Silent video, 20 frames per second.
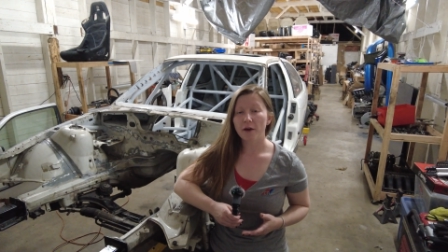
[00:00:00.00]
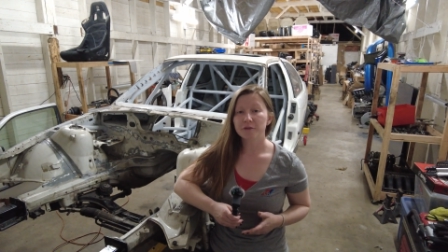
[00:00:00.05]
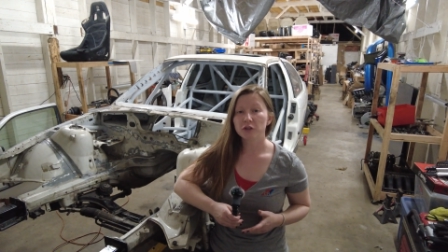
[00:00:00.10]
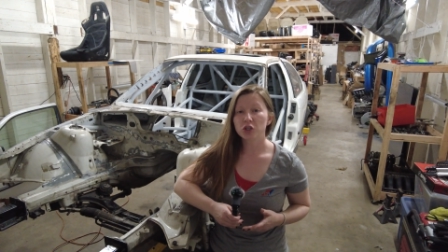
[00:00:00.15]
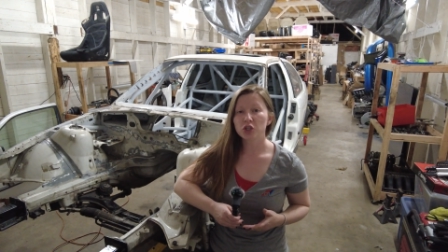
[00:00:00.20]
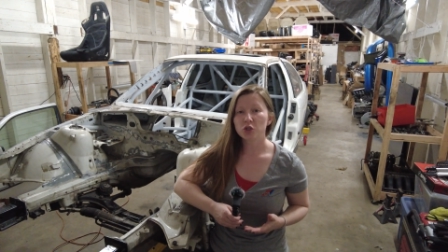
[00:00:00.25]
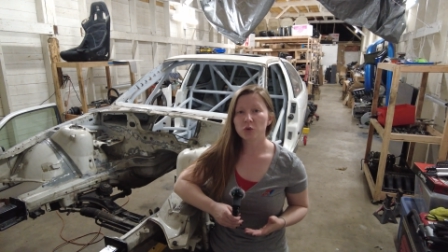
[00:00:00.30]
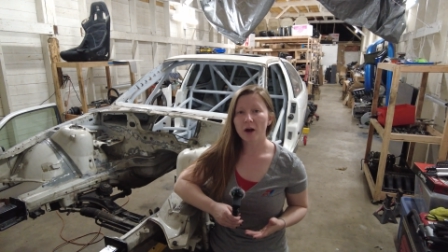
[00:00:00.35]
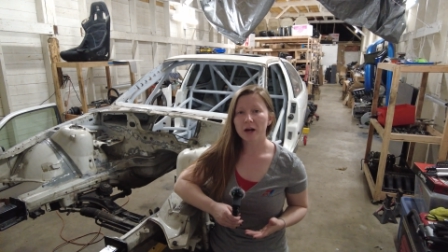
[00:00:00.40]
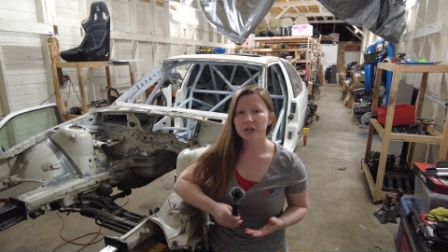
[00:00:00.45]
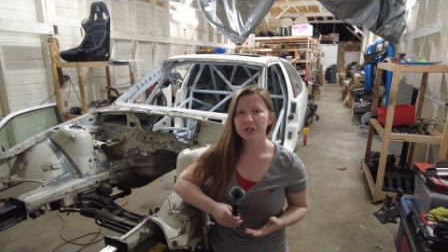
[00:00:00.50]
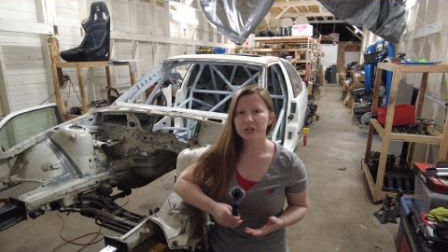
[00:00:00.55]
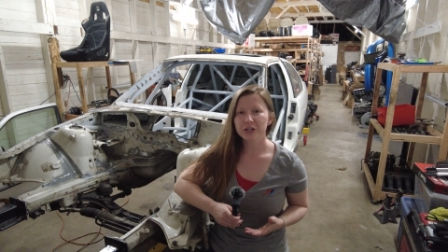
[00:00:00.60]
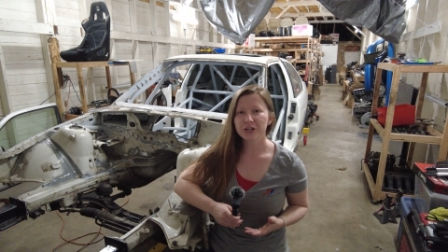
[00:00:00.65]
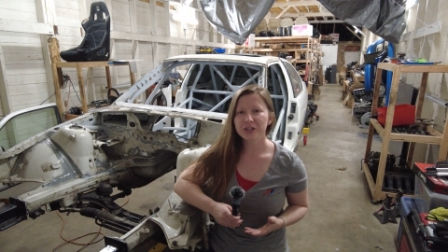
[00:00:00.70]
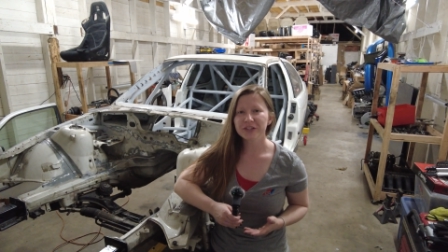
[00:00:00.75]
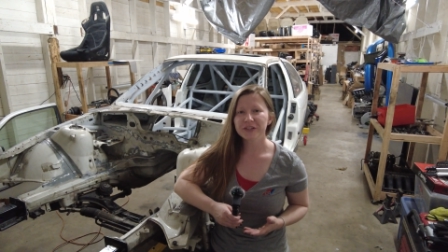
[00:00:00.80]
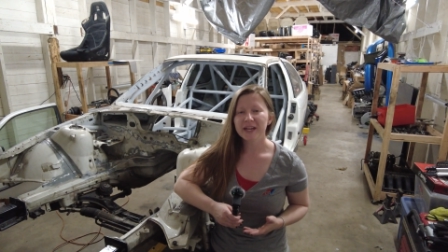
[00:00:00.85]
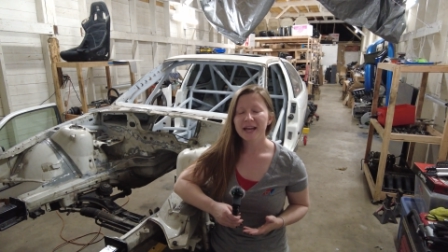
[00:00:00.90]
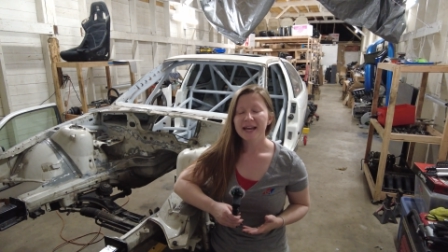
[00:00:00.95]
of
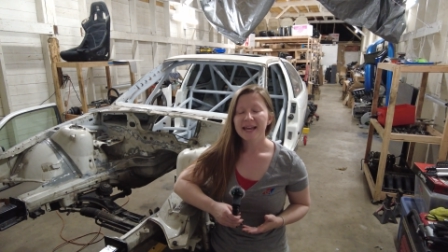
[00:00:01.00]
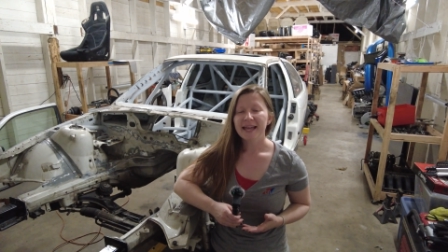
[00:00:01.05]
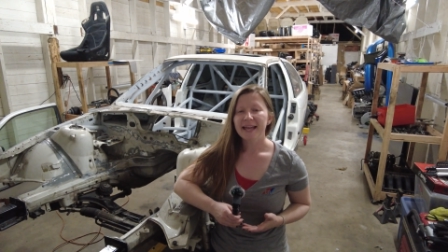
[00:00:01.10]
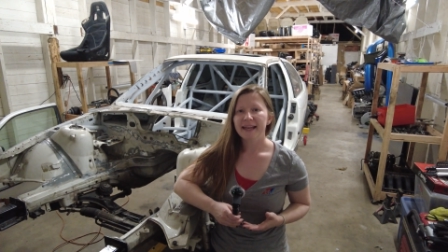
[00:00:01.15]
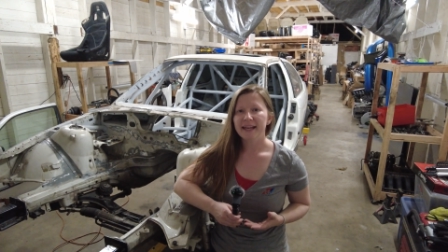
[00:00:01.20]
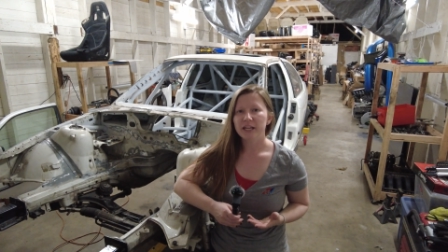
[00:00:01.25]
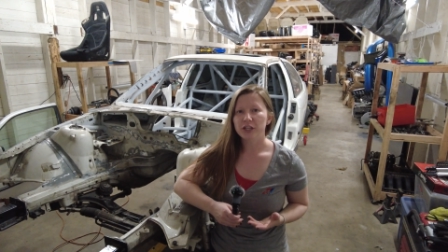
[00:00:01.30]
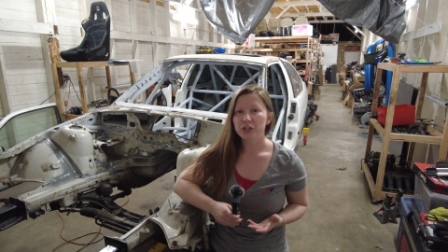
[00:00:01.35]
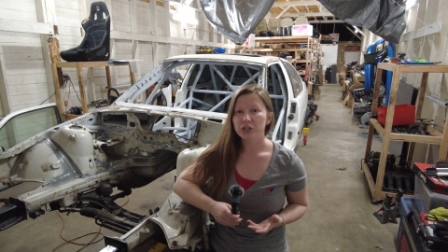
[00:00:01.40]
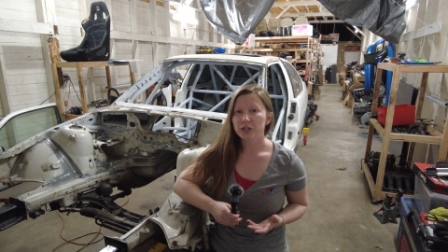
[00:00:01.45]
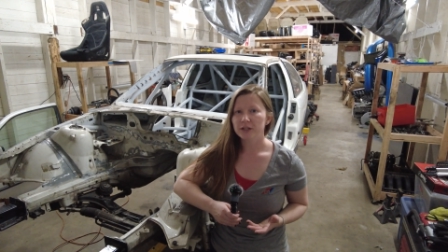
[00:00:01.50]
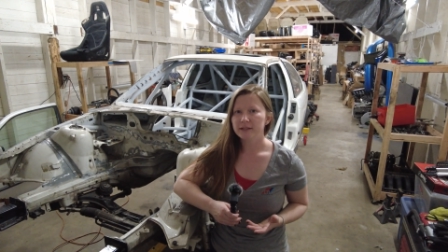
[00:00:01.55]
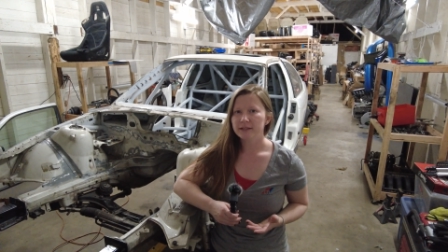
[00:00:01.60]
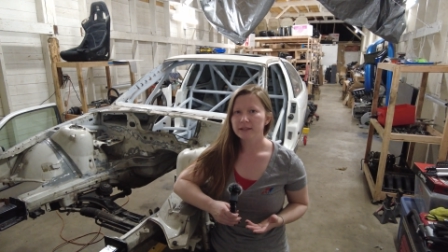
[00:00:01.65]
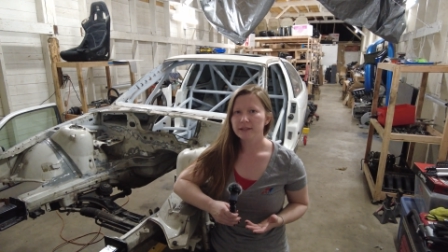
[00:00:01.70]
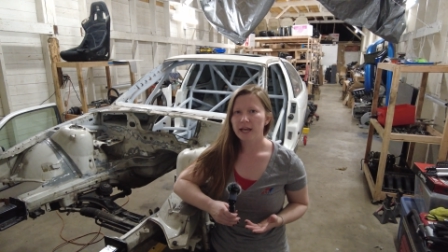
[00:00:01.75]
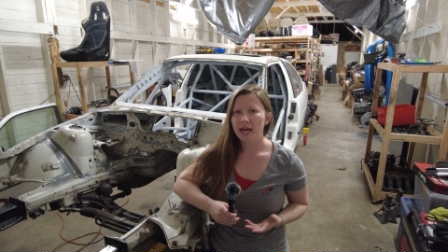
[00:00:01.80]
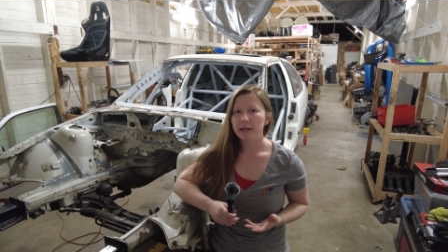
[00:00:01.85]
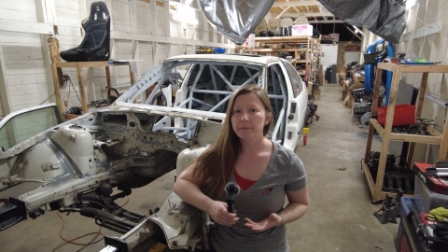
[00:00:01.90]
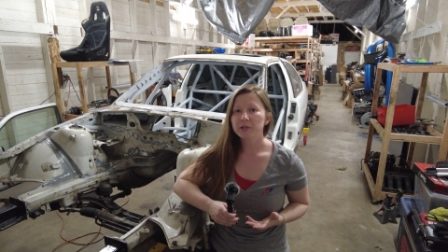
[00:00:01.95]
structures,
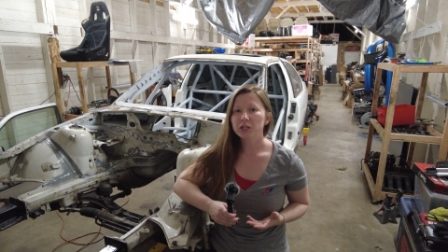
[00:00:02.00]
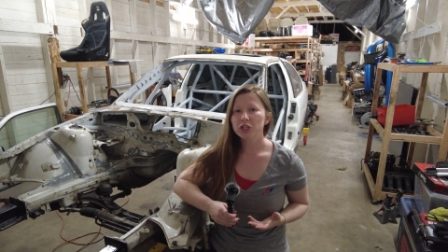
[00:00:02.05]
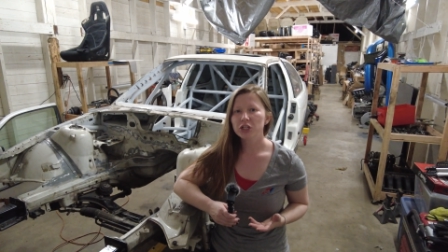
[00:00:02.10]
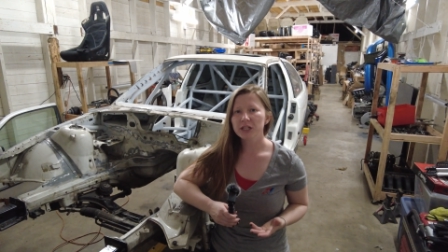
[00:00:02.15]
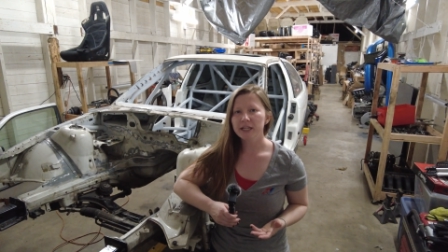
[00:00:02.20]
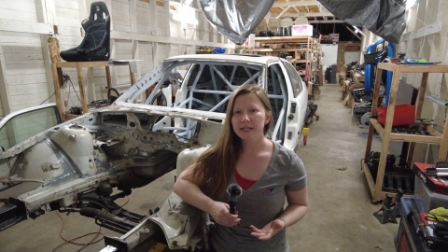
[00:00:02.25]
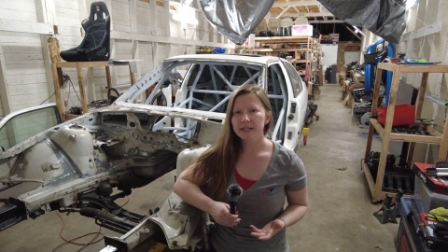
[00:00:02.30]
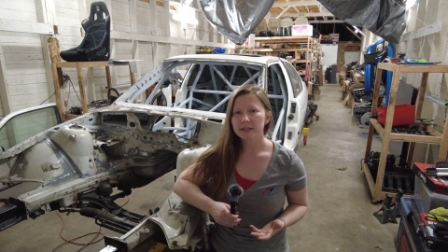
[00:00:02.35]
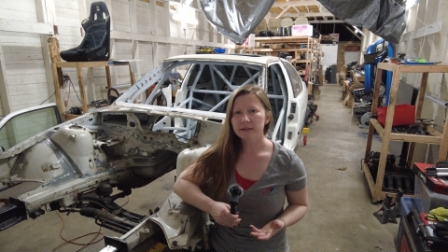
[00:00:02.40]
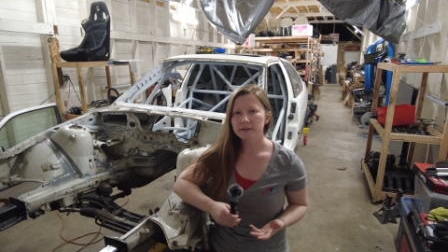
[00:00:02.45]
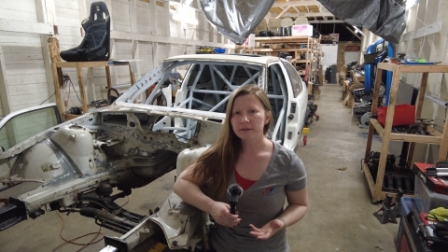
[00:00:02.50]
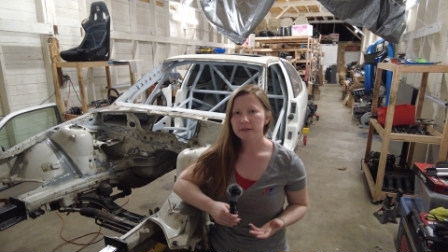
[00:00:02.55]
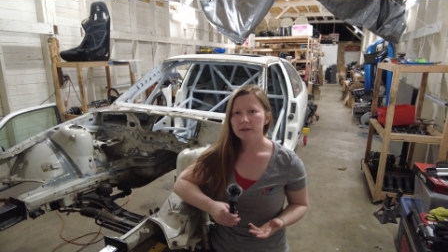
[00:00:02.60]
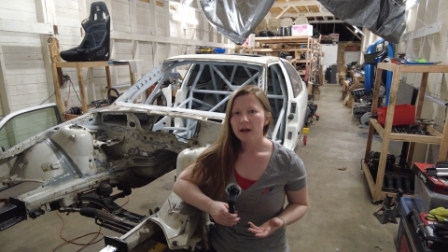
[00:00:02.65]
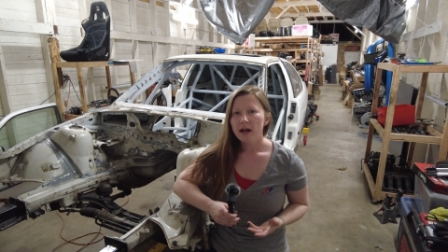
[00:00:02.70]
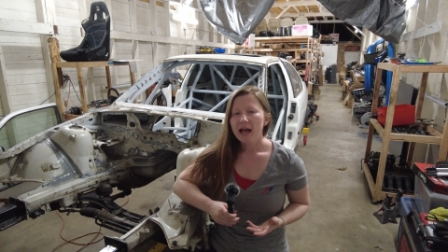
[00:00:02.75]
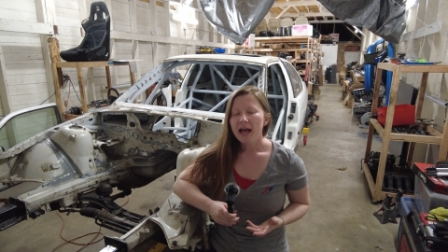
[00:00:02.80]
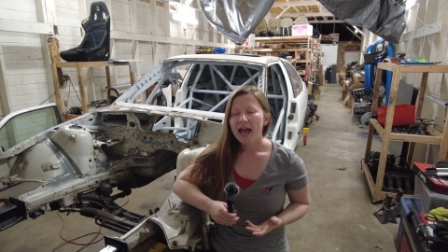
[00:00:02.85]
engines, and machines.